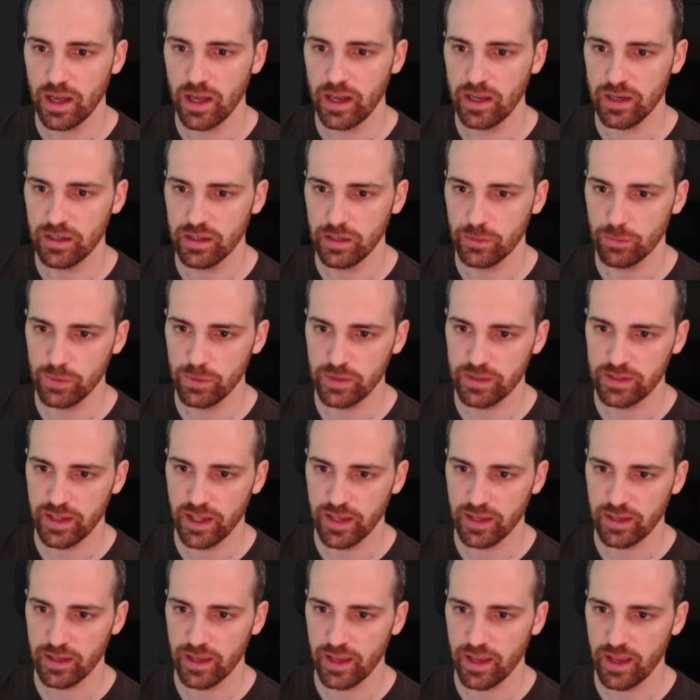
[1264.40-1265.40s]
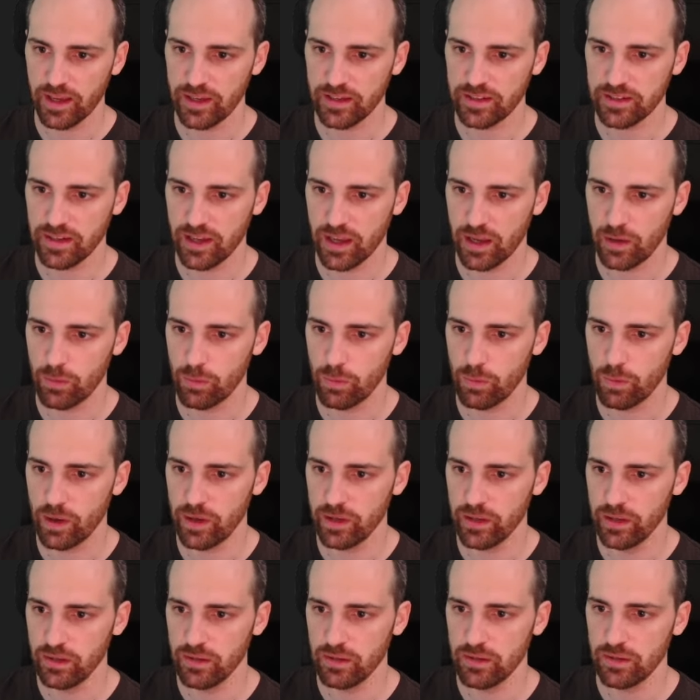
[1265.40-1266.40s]
and it will take x and
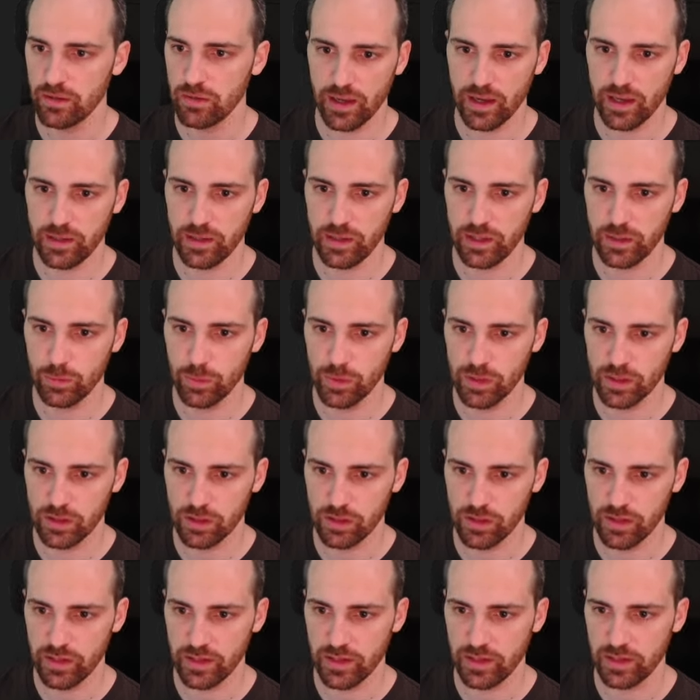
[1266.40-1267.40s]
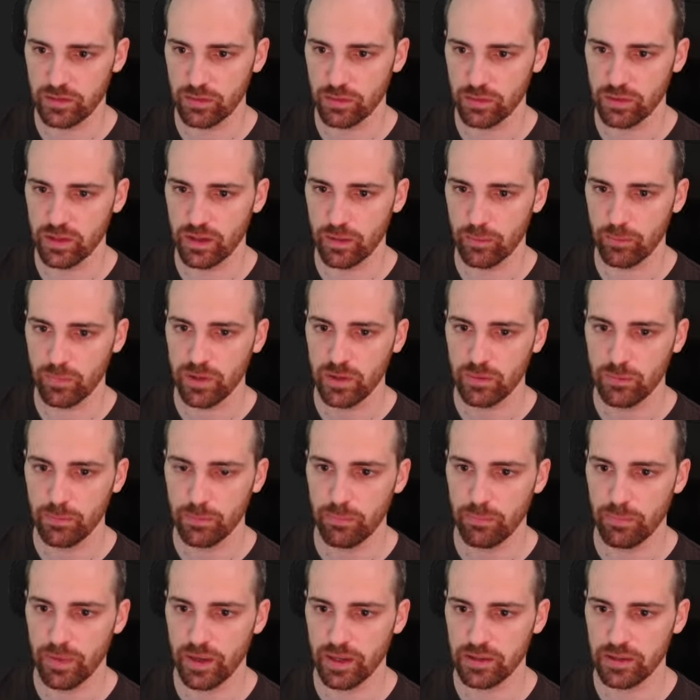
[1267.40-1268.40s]
y, and it will click into them.
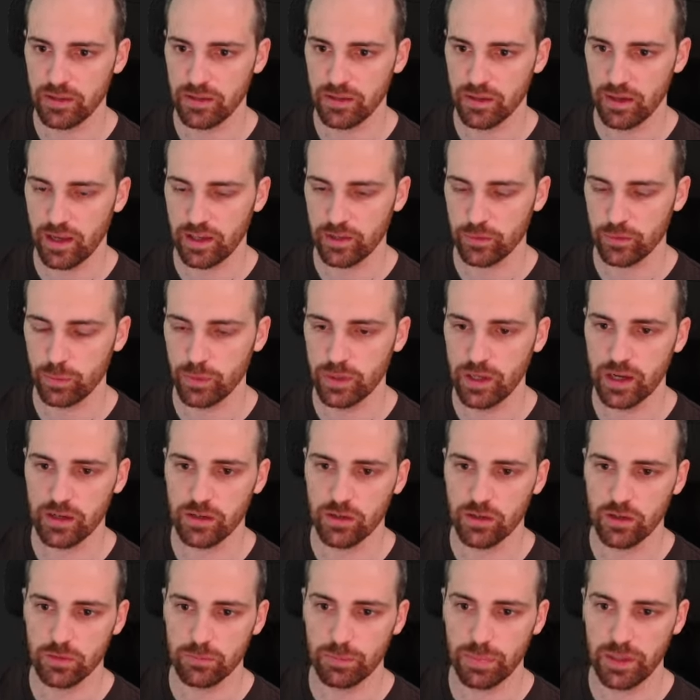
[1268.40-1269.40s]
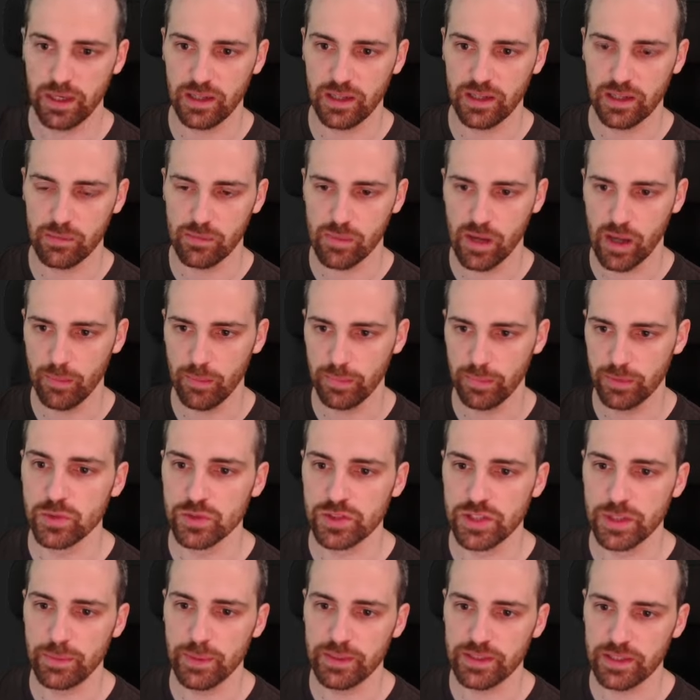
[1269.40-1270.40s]
But as we are not pinning the map to
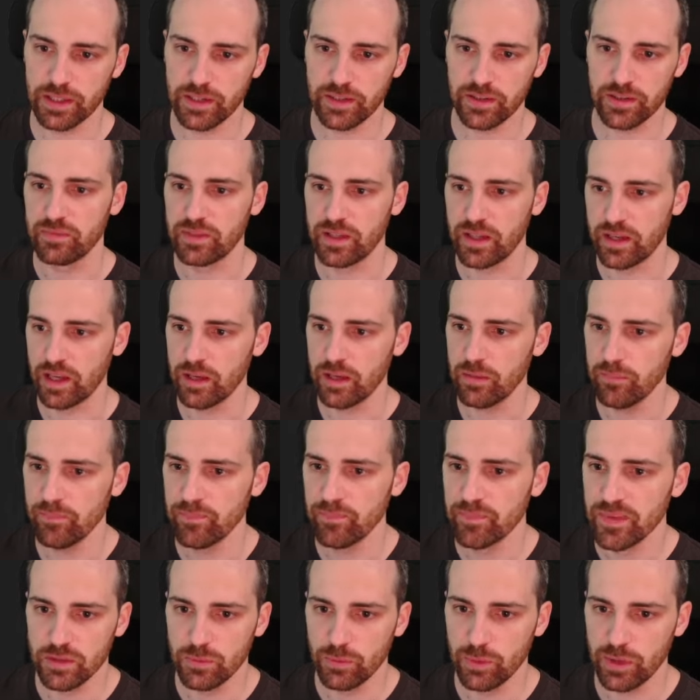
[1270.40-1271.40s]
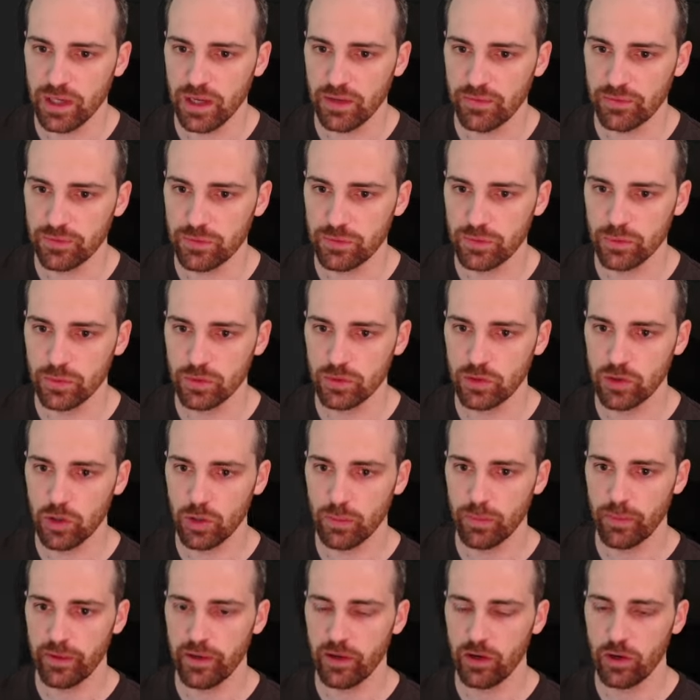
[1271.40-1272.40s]
see better the game, we have to
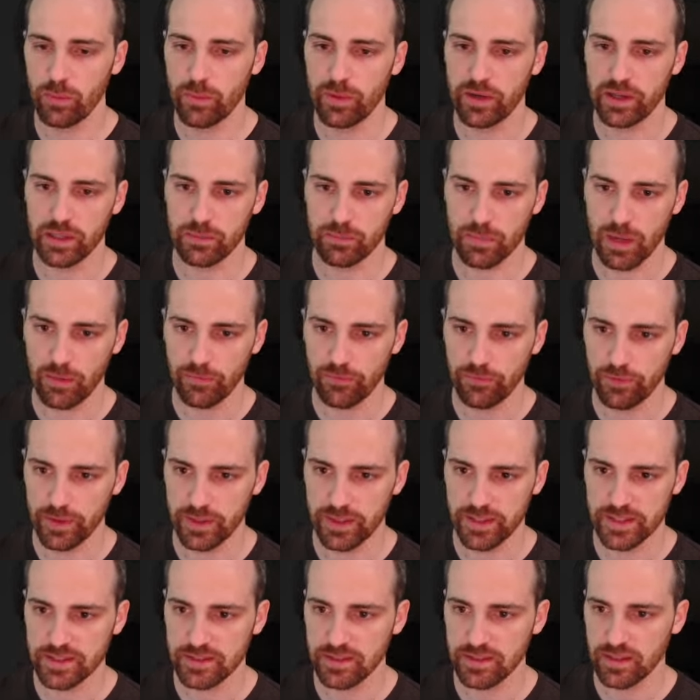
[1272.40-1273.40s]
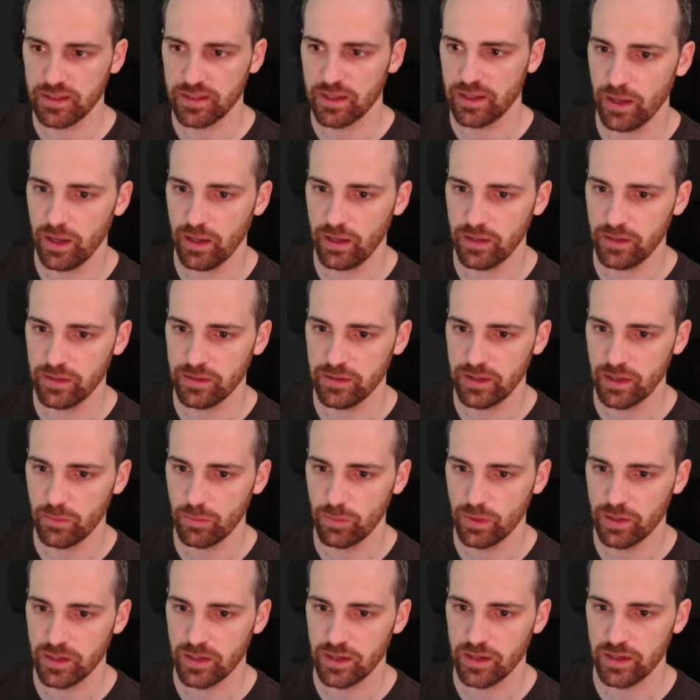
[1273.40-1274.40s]
hover over the map first, and then
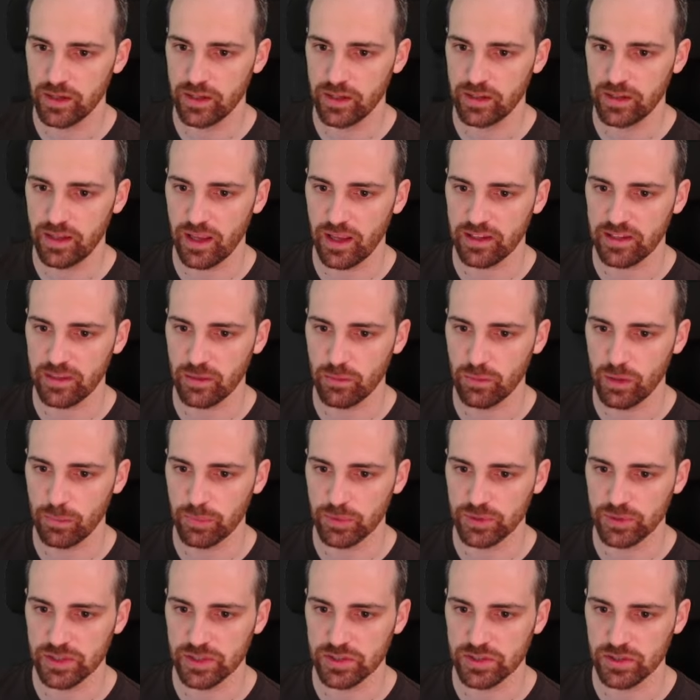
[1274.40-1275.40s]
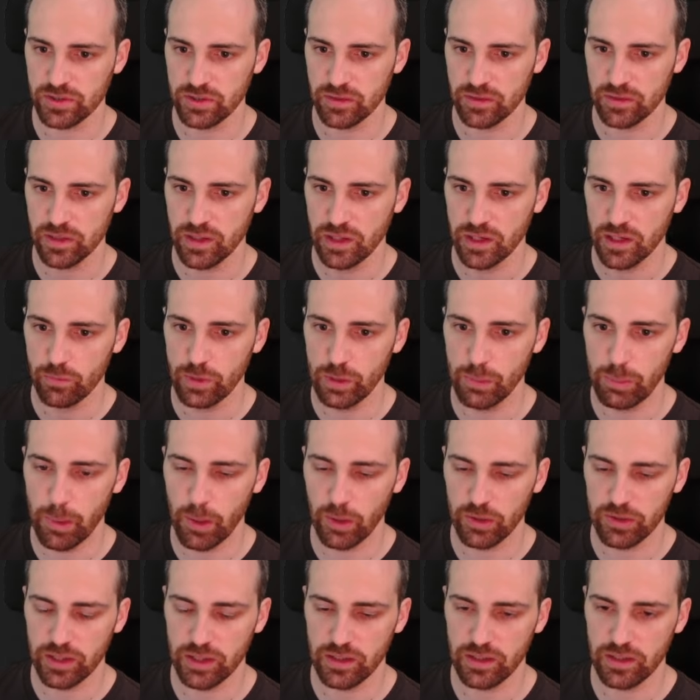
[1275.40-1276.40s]
we click in the x and y position. We
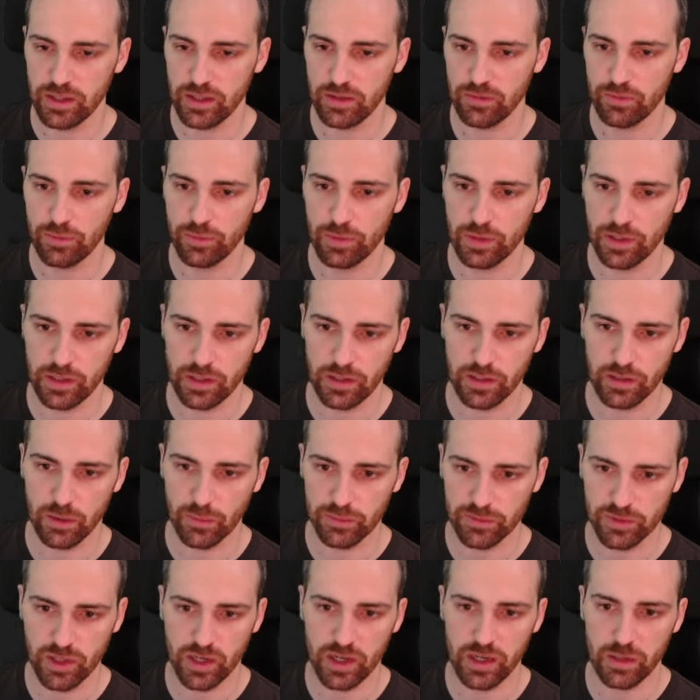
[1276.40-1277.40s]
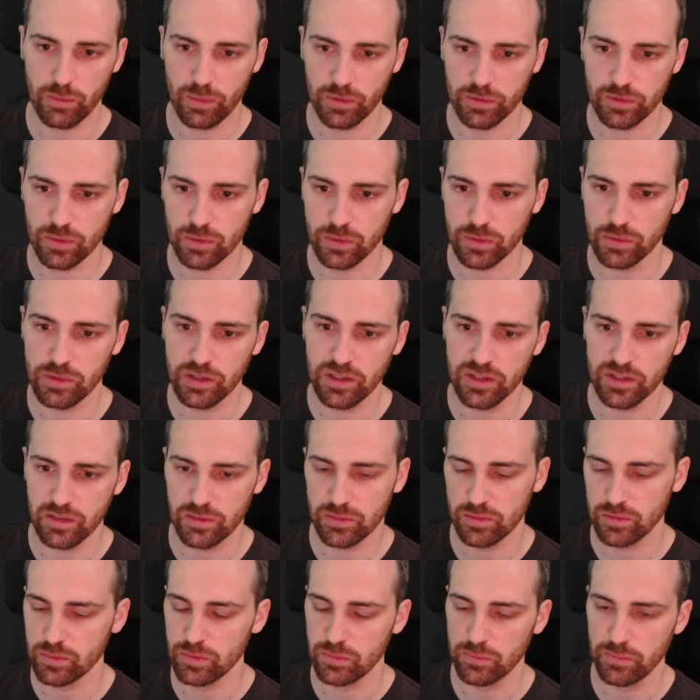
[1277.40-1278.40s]
plot it if we optionally want to do it
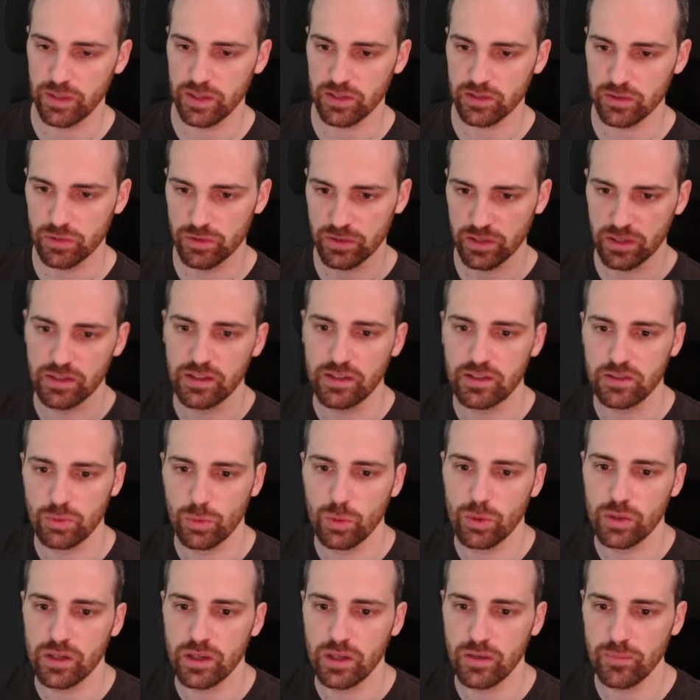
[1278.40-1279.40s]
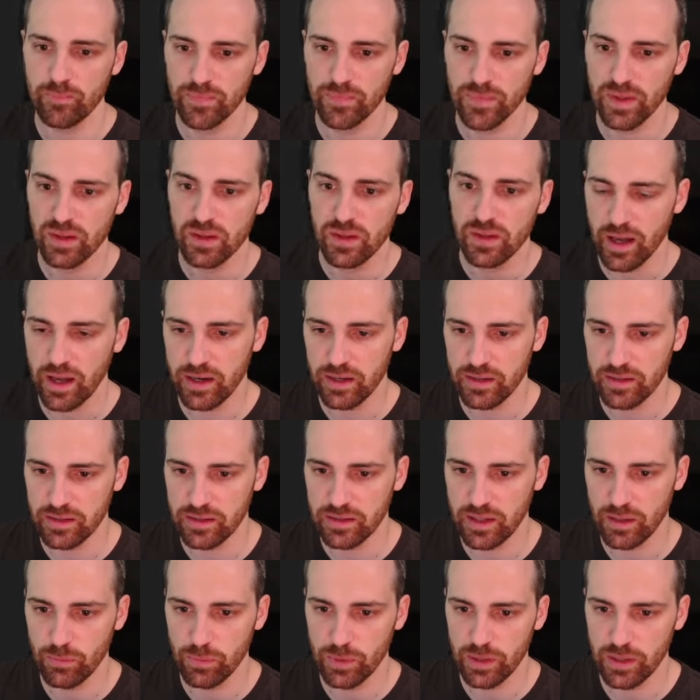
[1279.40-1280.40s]
to make sure that it's working.
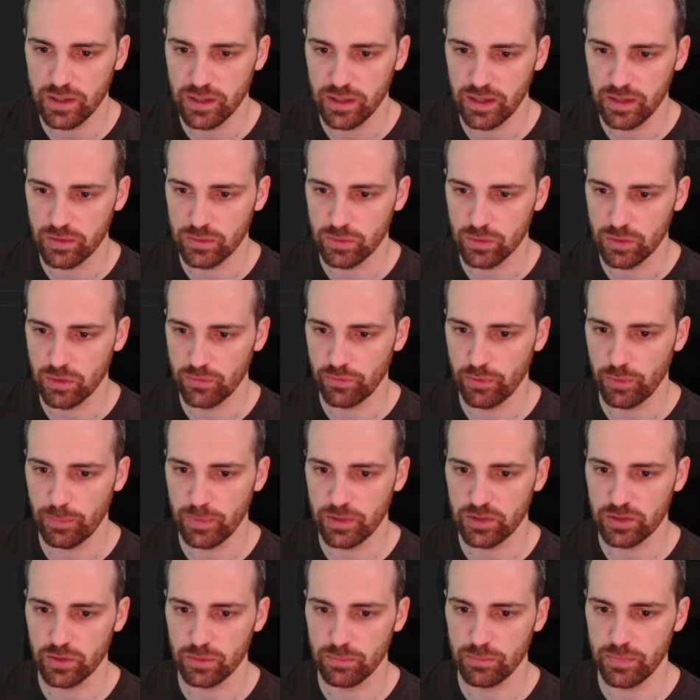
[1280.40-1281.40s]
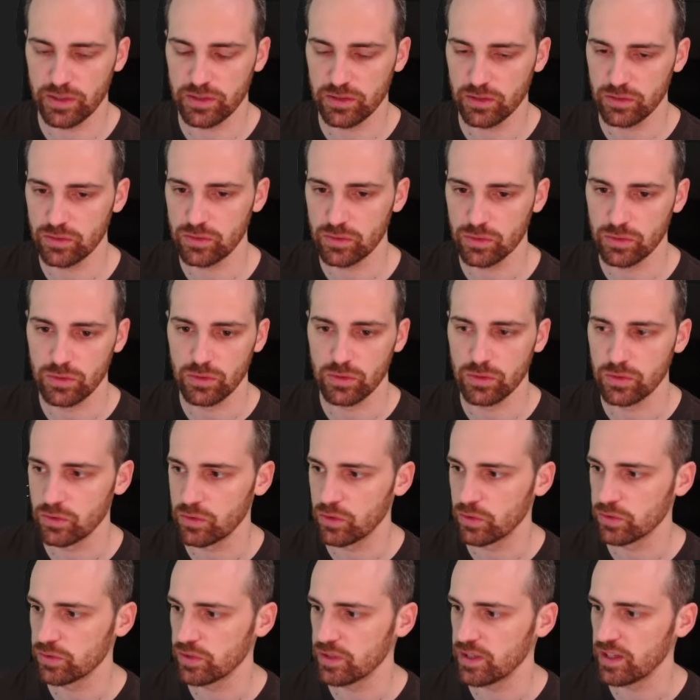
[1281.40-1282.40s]
And then we click to confirmation button to
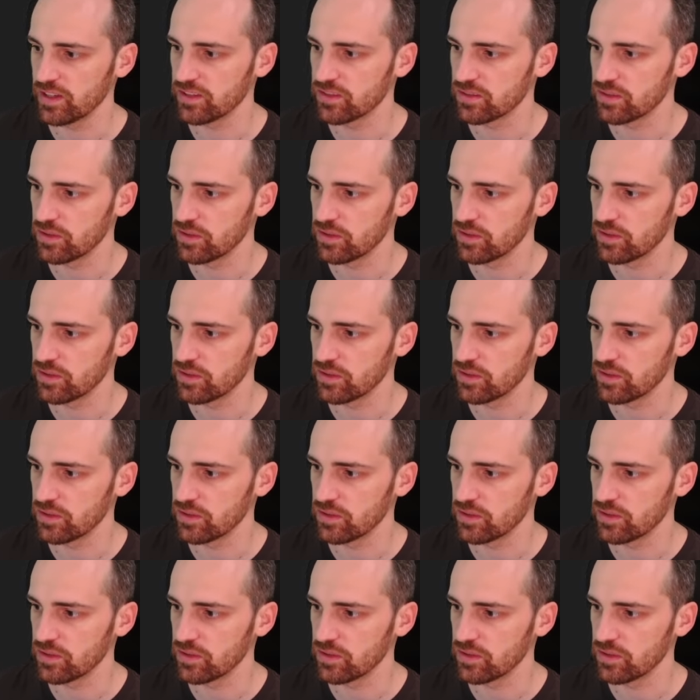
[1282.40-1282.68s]
go to the next